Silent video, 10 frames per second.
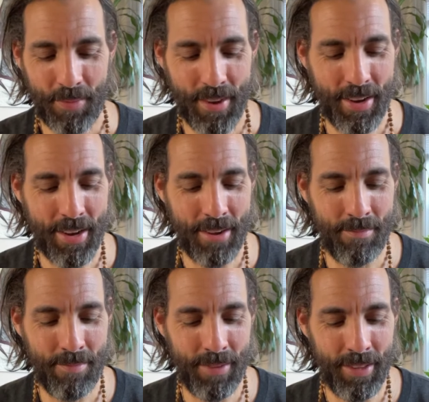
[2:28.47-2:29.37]

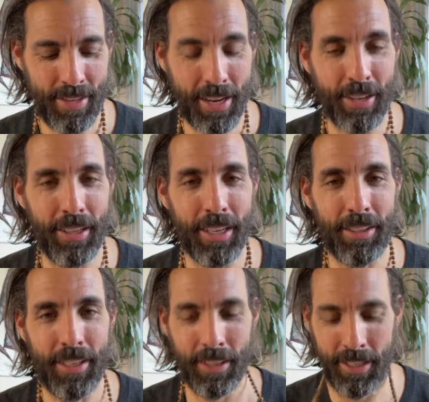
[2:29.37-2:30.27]
Down on Lake
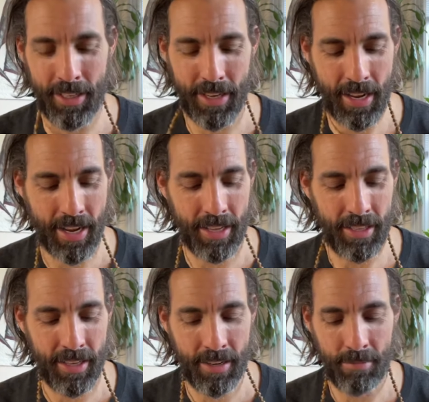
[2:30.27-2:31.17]
Atitlan,
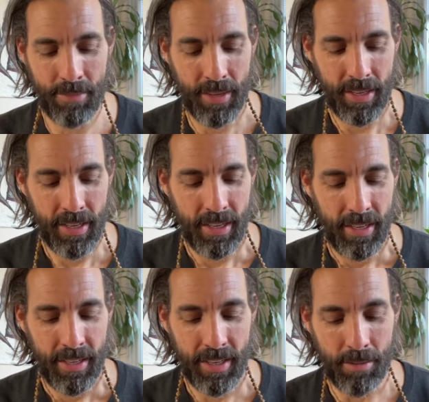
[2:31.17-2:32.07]
and
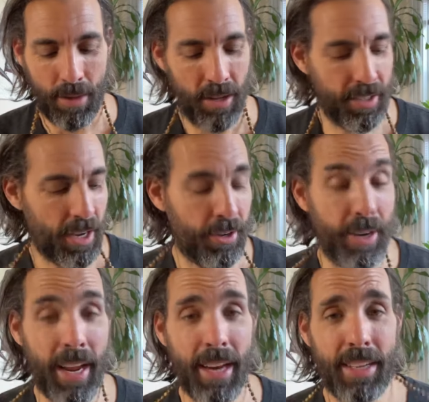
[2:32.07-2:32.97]
mala is
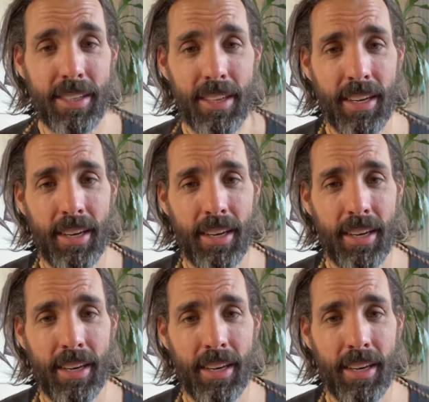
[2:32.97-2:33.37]
108